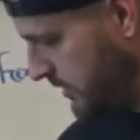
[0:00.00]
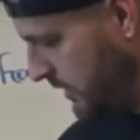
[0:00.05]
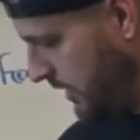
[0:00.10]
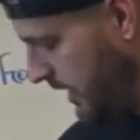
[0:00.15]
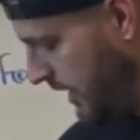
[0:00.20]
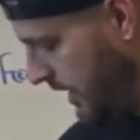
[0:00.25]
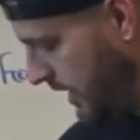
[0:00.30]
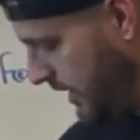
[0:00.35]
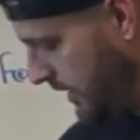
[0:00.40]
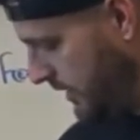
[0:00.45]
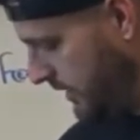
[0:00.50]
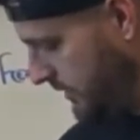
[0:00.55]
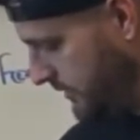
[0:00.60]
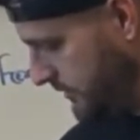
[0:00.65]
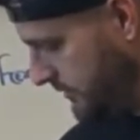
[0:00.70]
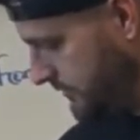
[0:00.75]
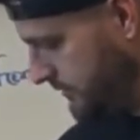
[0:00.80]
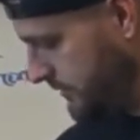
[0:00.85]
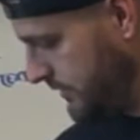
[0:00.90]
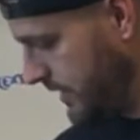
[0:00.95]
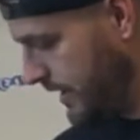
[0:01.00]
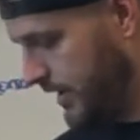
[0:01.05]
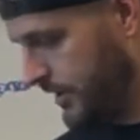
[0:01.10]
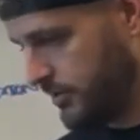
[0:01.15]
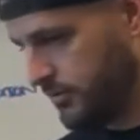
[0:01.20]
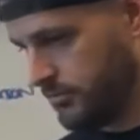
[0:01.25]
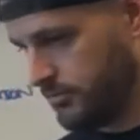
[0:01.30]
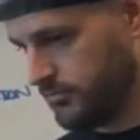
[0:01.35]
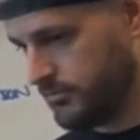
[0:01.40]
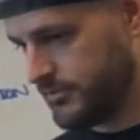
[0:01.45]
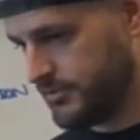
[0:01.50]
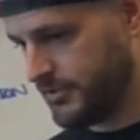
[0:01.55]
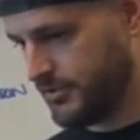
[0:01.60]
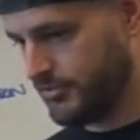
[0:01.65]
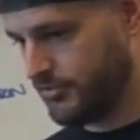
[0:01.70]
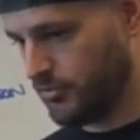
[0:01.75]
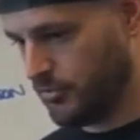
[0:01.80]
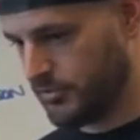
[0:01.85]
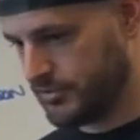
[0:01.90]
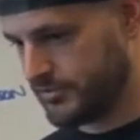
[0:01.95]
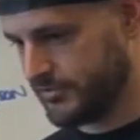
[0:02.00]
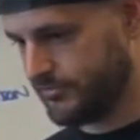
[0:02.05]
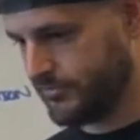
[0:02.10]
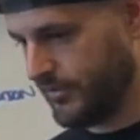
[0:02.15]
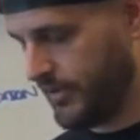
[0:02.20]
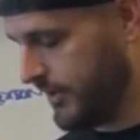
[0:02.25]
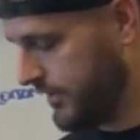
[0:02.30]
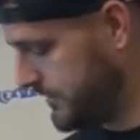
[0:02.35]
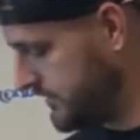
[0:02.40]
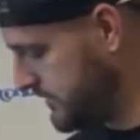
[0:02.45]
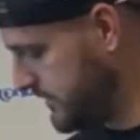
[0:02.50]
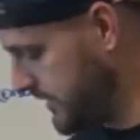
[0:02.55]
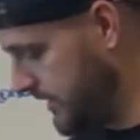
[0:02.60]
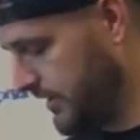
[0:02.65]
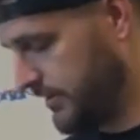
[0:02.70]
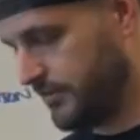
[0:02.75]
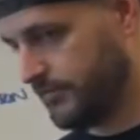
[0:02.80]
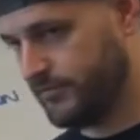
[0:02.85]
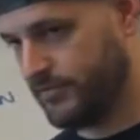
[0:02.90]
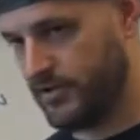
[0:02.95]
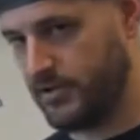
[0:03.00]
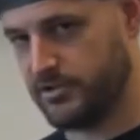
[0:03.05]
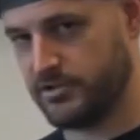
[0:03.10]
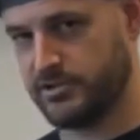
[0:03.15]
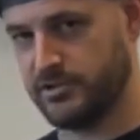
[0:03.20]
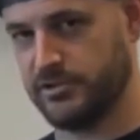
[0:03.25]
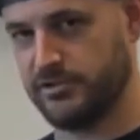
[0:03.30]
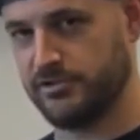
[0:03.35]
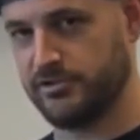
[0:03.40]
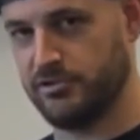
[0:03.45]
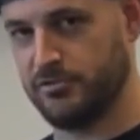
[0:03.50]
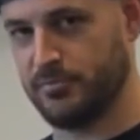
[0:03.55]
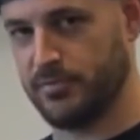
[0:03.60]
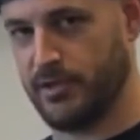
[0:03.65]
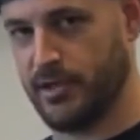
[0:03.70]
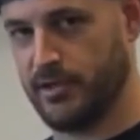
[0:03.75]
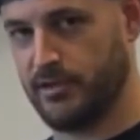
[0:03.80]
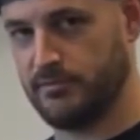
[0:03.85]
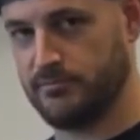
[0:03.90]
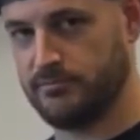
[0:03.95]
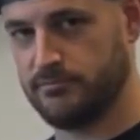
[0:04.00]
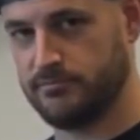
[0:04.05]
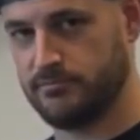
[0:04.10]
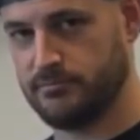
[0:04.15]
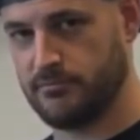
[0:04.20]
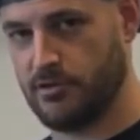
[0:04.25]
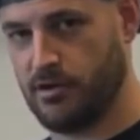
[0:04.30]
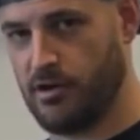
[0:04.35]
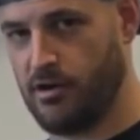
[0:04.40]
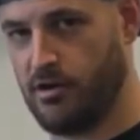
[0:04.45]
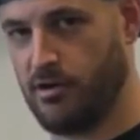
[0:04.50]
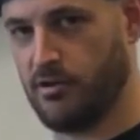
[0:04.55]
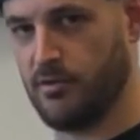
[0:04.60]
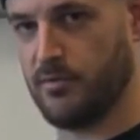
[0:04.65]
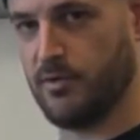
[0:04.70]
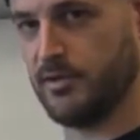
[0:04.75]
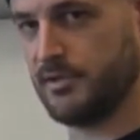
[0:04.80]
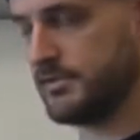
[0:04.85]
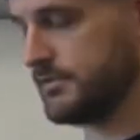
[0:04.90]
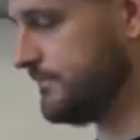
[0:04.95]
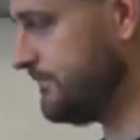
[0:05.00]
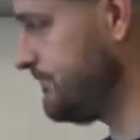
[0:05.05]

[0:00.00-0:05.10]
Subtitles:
and ankle should dorsiflex, and the foot should supinate all at once.